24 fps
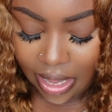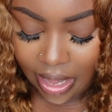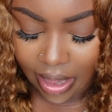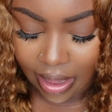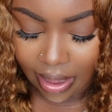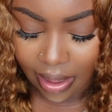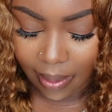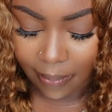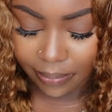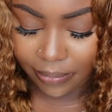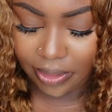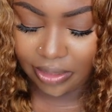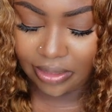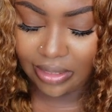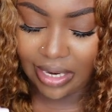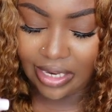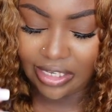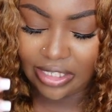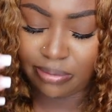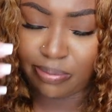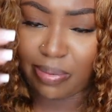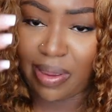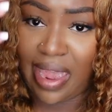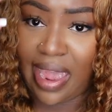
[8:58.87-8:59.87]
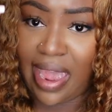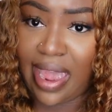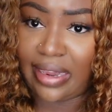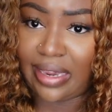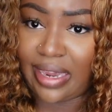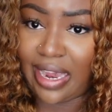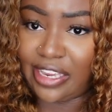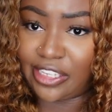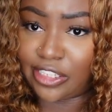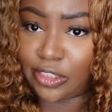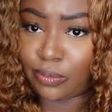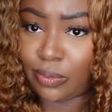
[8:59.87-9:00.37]
the dust
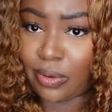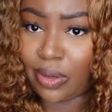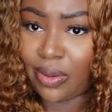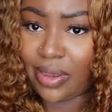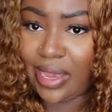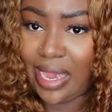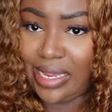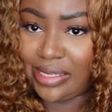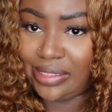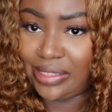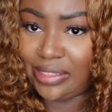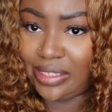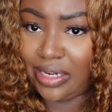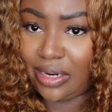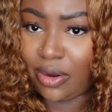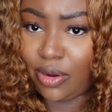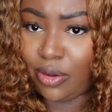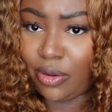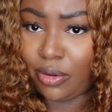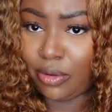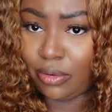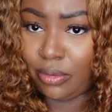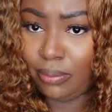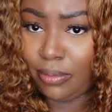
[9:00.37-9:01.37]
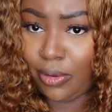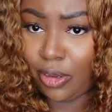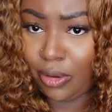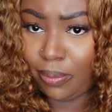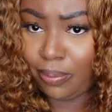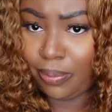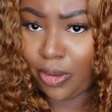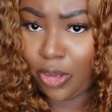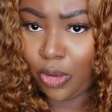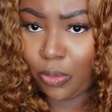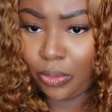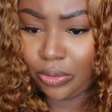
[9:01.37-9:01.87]
bag as well as their own
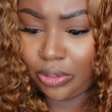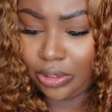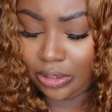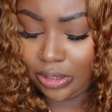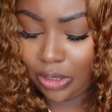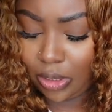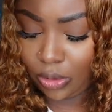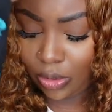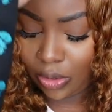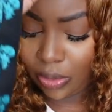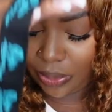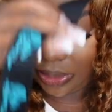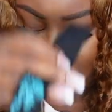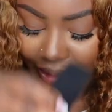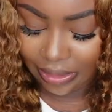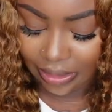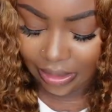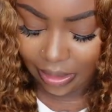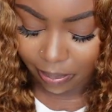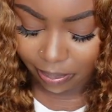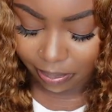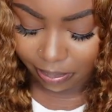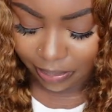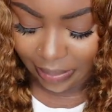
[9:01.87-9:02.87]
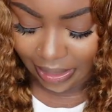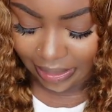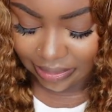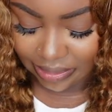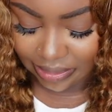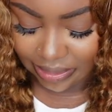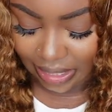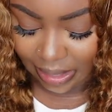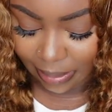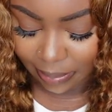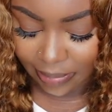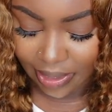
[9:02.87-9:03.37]
Melt Belt with the logo in that
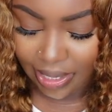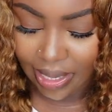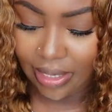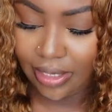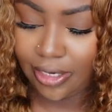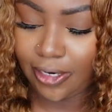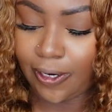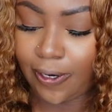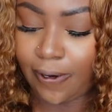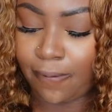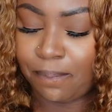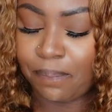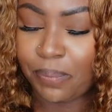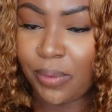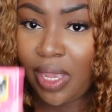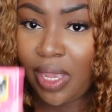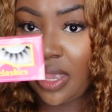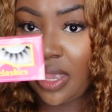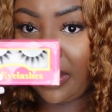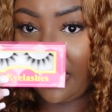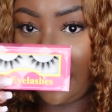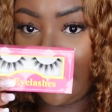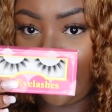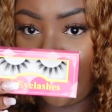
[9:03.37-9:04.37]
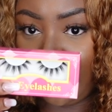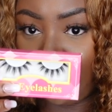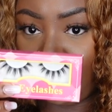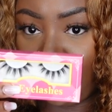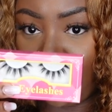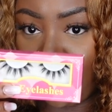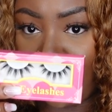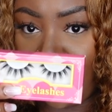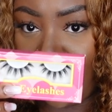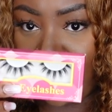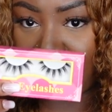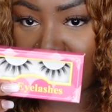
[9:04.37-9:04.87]
same color. They give
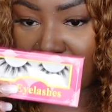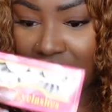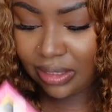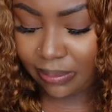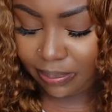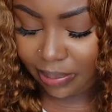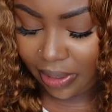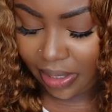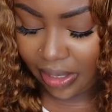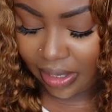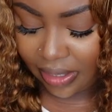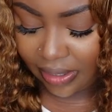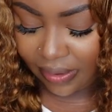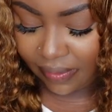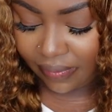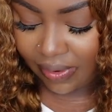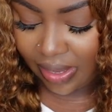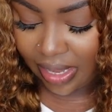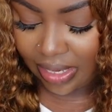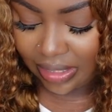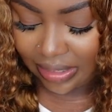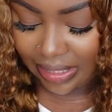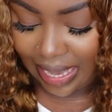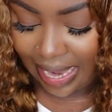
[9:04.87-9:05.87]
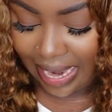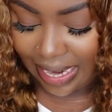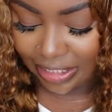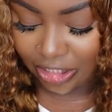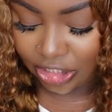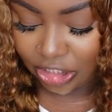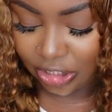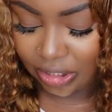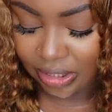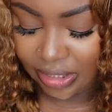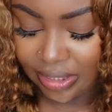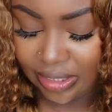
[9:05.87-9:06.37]
you a nice good pair of
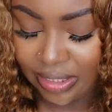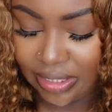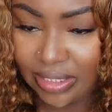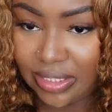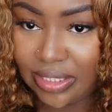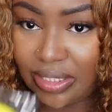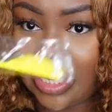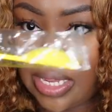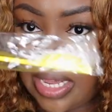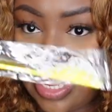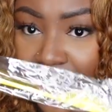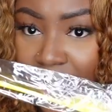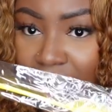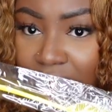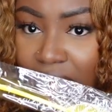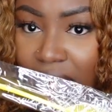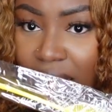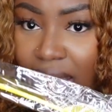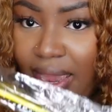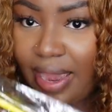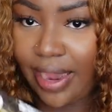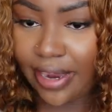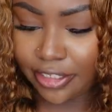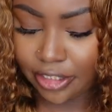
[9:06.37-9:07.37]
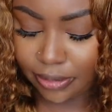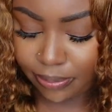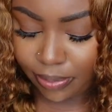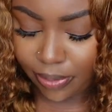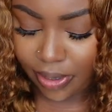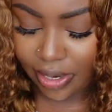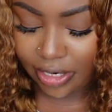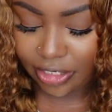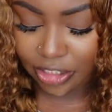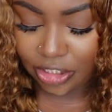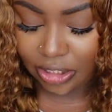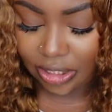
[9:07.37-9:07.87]
lashes, edge
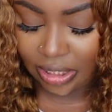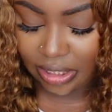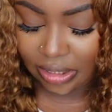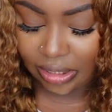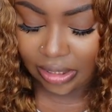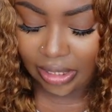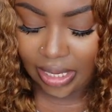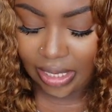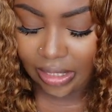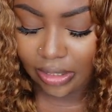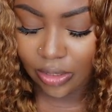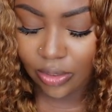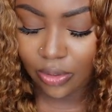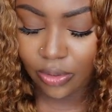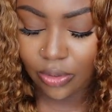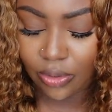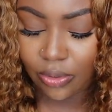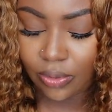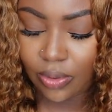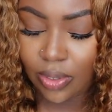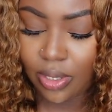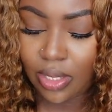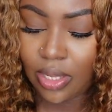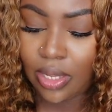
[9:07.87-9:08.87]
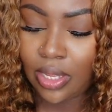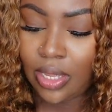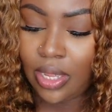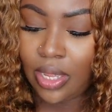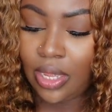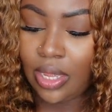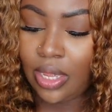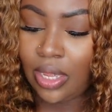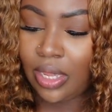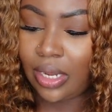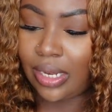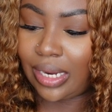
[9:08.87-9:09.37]
brush in yellow,
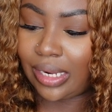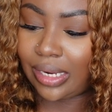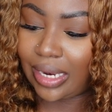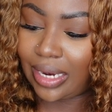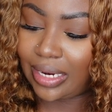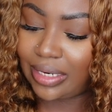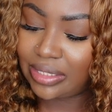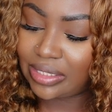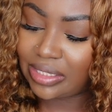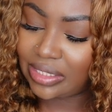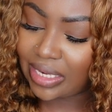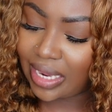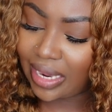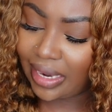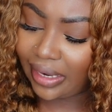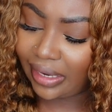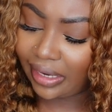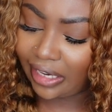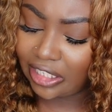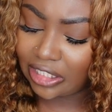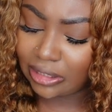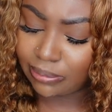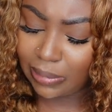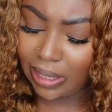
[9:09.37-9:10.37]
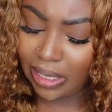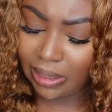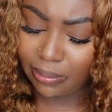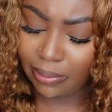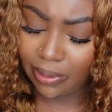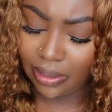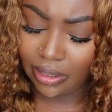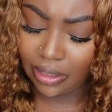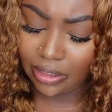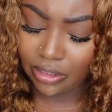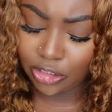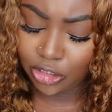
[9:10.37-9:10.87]
like a sage,
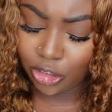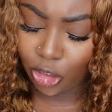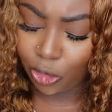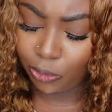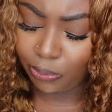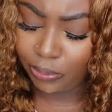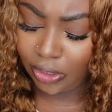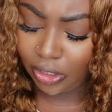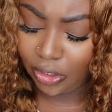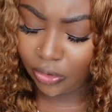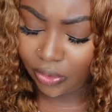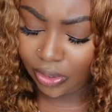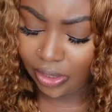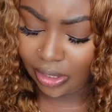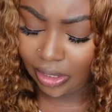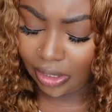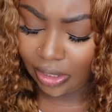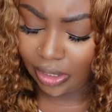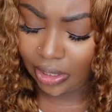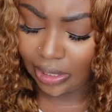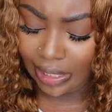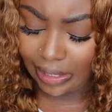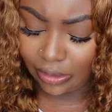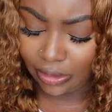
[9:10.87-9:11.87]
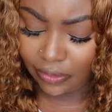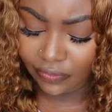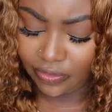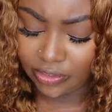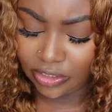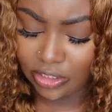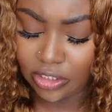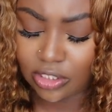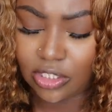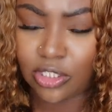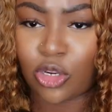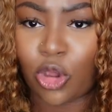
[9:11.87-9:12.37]
maybe taupey green. I don't know if
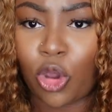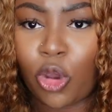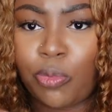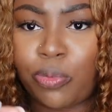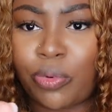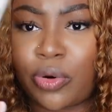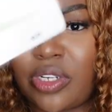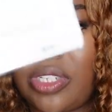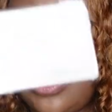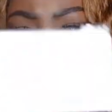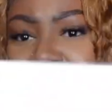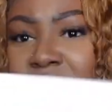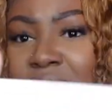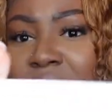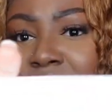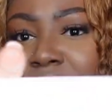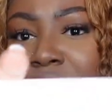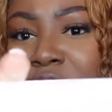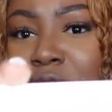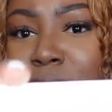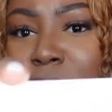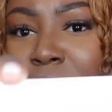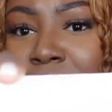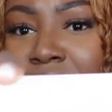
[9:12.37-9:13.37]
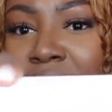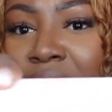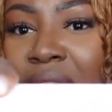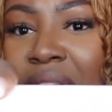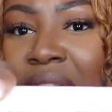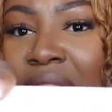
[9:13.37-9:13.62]
this is taupe or sage, but